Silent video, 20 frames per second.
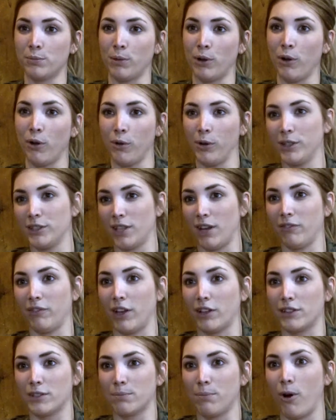but always have
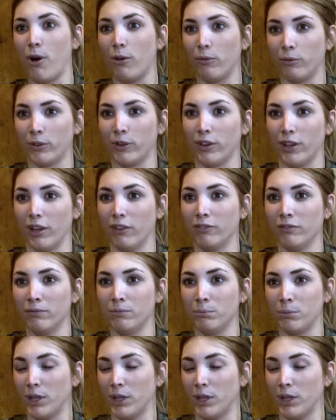that spot for them.